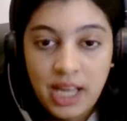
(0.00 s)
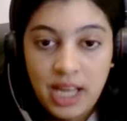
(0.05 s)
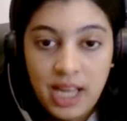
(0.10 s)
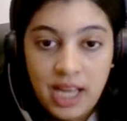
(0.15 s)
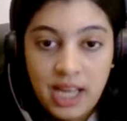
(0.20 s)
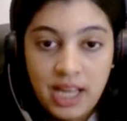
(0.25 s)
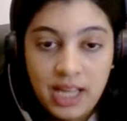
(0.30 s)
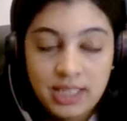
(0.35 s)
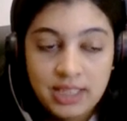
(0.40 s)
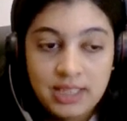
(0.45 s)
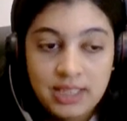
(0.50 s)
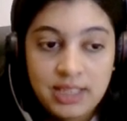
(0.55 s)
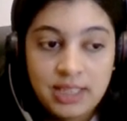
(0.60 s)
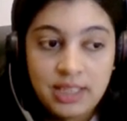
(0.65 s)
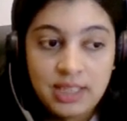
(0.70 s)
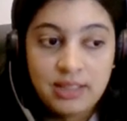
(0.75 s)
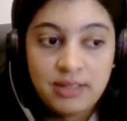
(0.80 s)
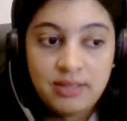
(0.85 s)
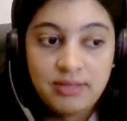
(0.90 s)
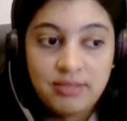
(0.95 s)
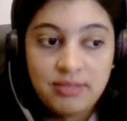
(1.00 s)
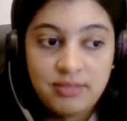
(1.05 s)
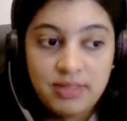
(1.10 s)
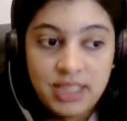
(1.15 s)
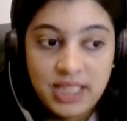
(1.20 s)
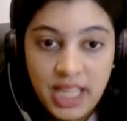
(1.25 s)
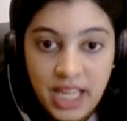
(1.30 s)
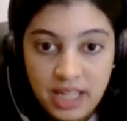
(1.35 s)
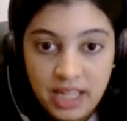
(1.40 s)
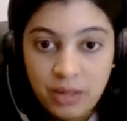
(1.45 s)
and
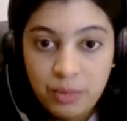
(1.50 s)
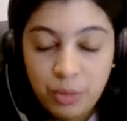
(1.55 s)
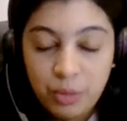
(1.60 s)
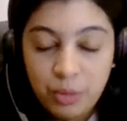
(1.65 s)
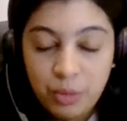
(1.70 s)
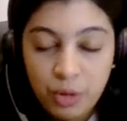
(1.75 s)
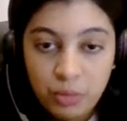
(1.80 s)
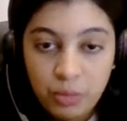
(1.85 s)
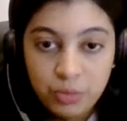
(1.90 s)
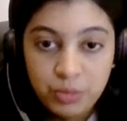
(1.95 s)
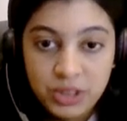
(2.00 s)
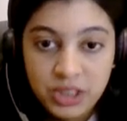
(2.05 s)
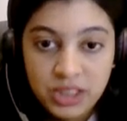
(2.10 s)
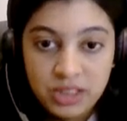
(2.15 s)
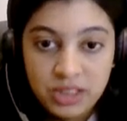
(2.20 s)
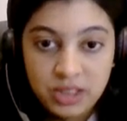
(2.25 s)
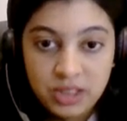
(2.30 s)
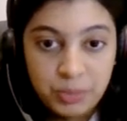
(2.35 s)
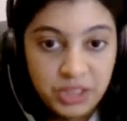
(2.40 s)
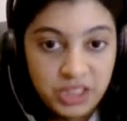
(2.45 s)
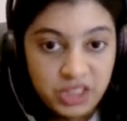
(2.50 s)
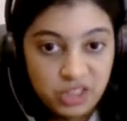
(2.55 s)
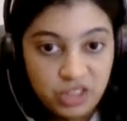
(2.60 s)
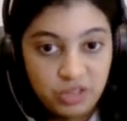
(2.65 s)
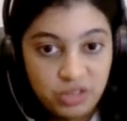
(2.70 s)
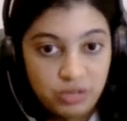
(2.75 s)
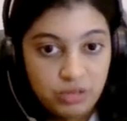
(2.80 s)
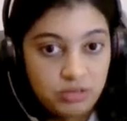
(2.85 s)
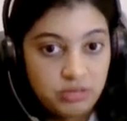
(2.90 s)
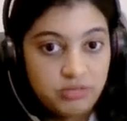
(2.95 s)
then probably speak
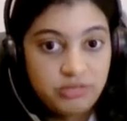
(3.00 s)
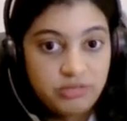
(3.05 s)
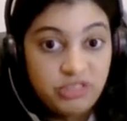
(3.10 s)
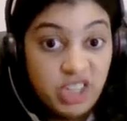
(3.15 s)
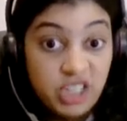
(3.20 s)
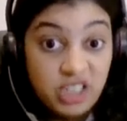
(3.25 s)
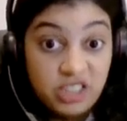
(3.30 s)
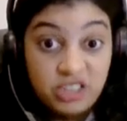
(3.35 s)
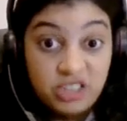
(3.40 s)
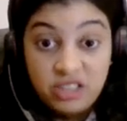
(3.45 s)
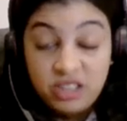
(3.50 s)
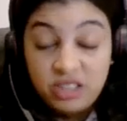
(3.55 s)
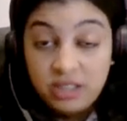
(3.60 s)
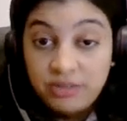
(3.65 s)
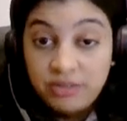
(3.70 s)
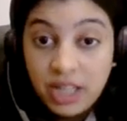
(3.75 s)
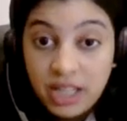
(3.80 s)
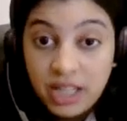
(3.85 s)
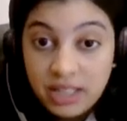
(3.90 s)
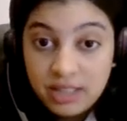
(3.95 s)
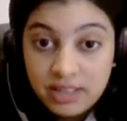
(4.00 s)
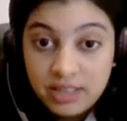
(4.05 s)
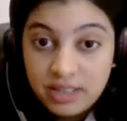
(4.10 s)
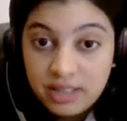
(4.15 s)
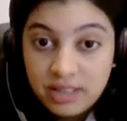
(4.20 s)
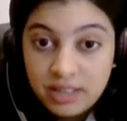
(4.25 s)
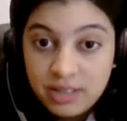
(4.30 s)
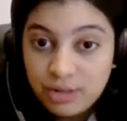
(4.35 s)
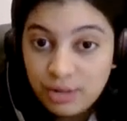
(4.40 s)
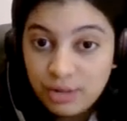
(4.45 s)
to financial
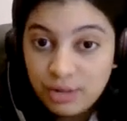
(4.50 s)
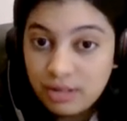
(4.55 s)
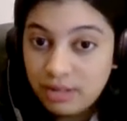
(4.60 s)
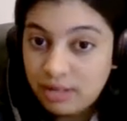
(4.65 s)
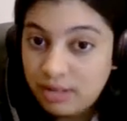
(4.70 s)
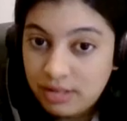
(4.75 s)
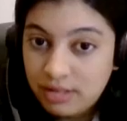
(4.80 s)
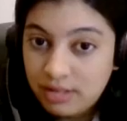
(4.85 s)
advisors or